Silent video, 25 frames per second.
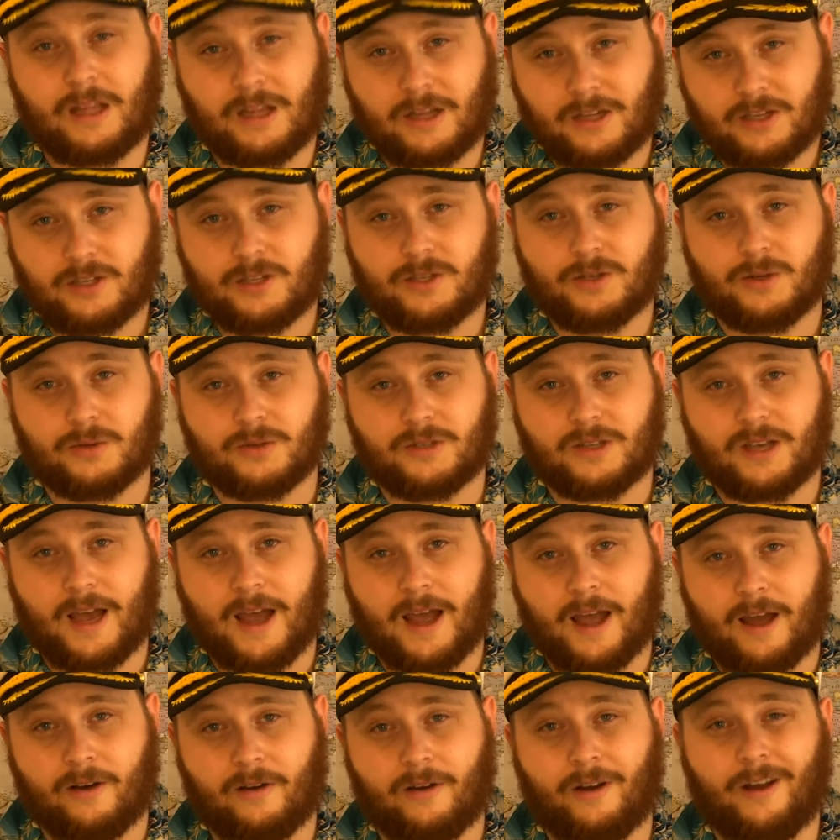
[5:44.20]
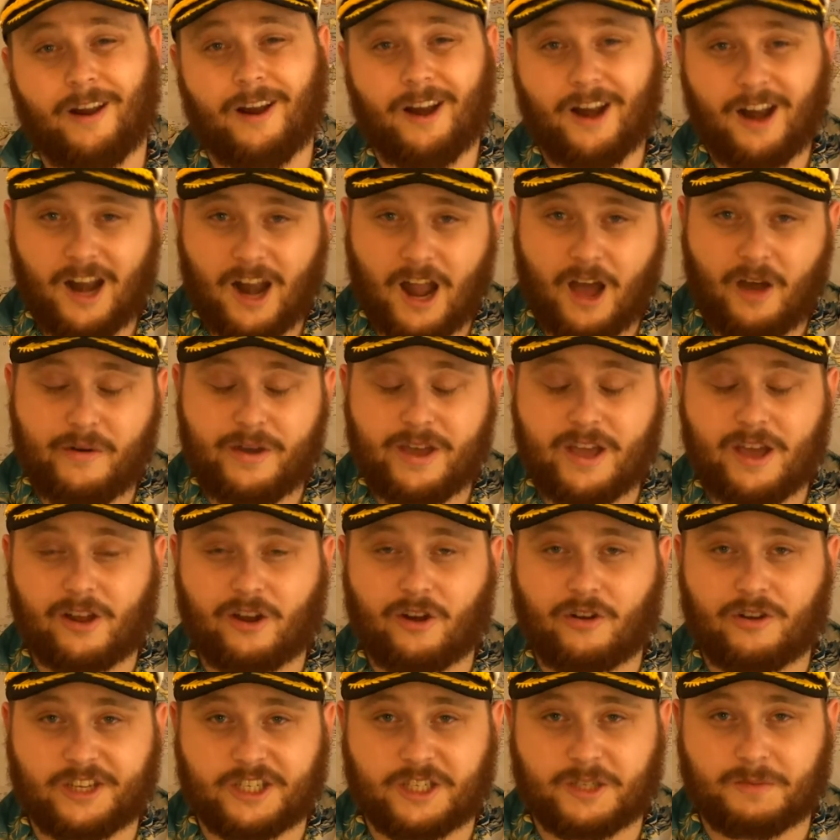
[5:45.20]
sort it out. Lower your
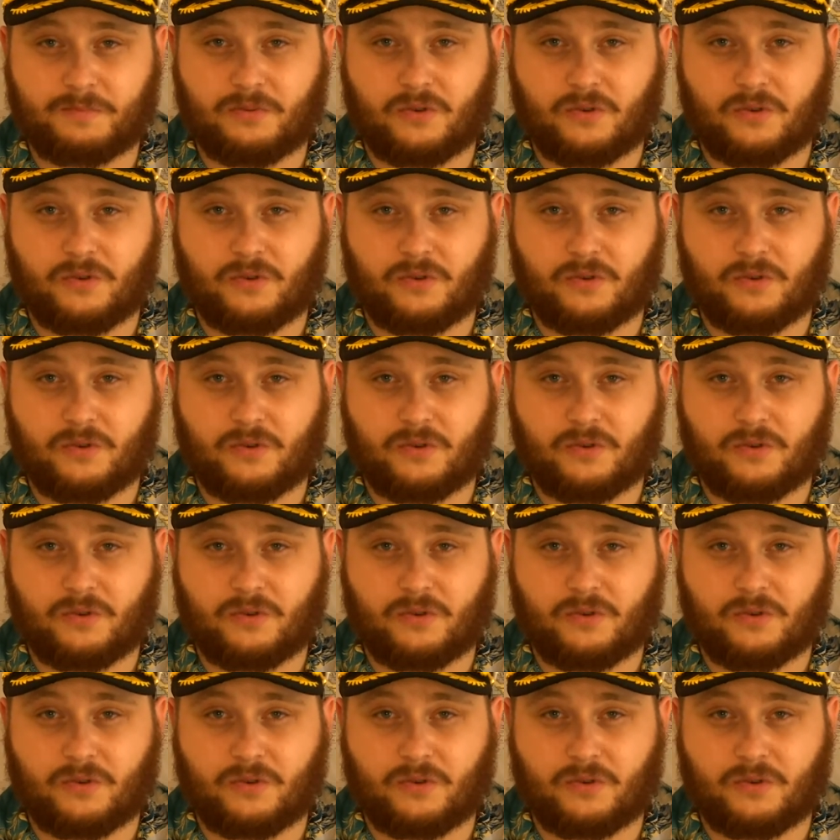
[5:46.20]
crisp